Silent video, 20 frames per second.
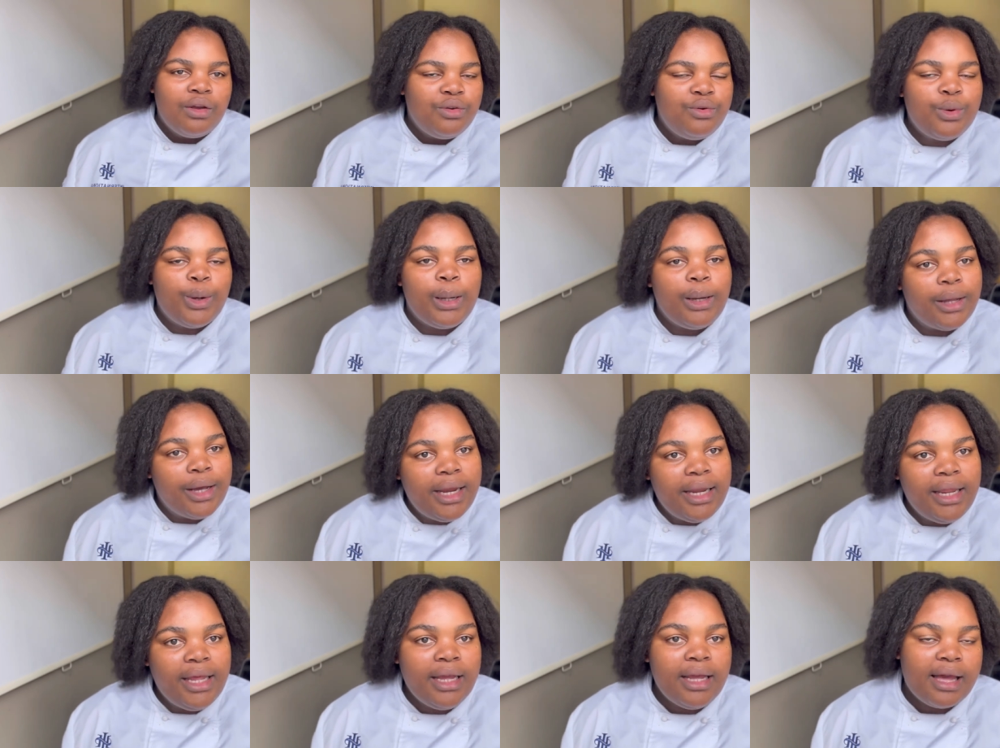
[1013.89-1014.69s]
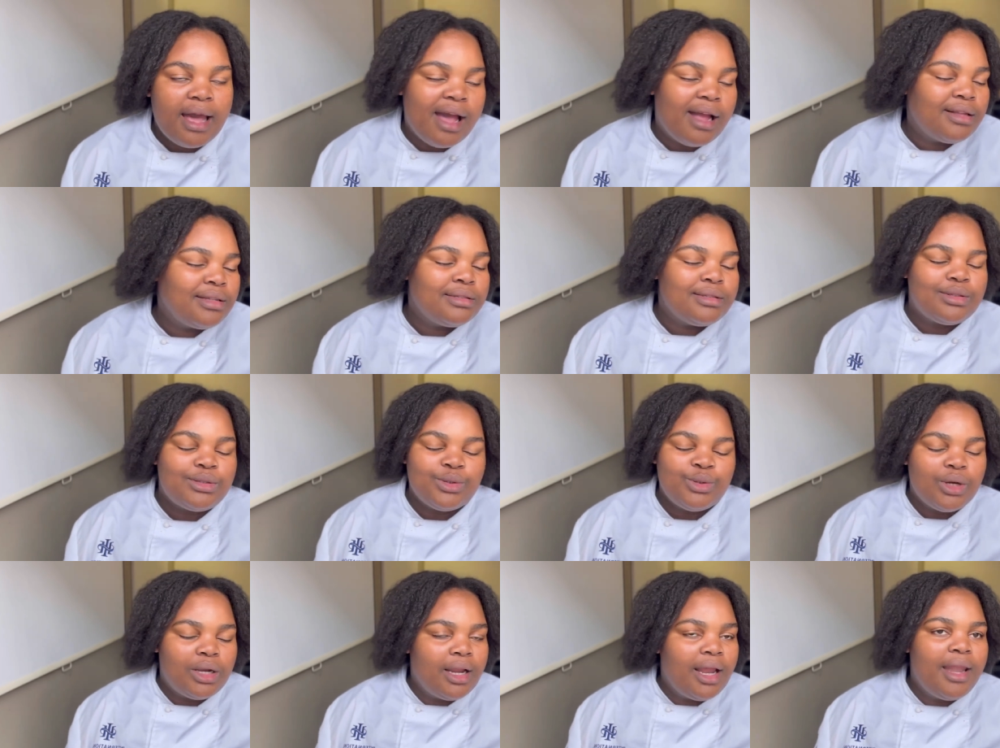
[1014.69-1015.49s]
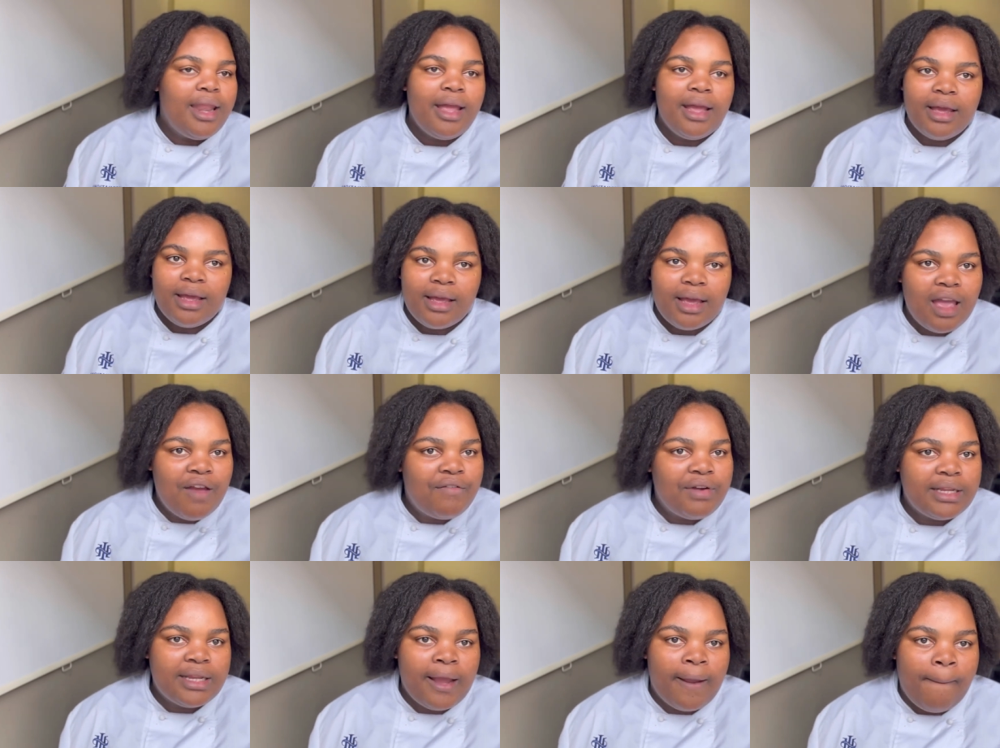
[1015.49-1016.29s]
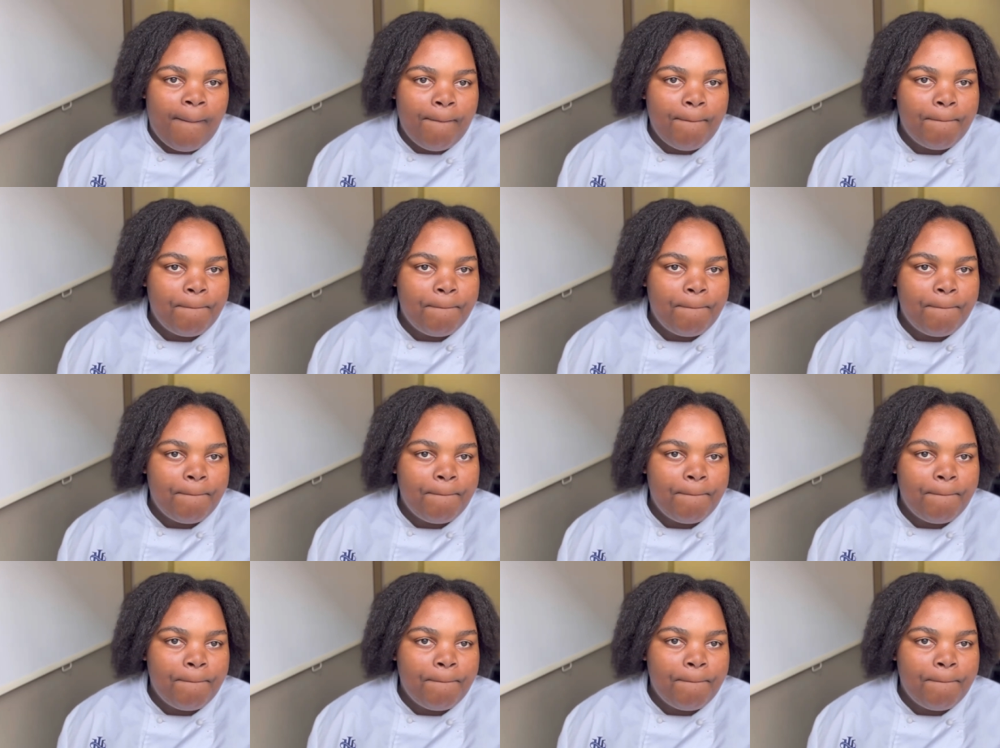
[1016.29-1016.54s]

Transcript: you're learning and you're learning every day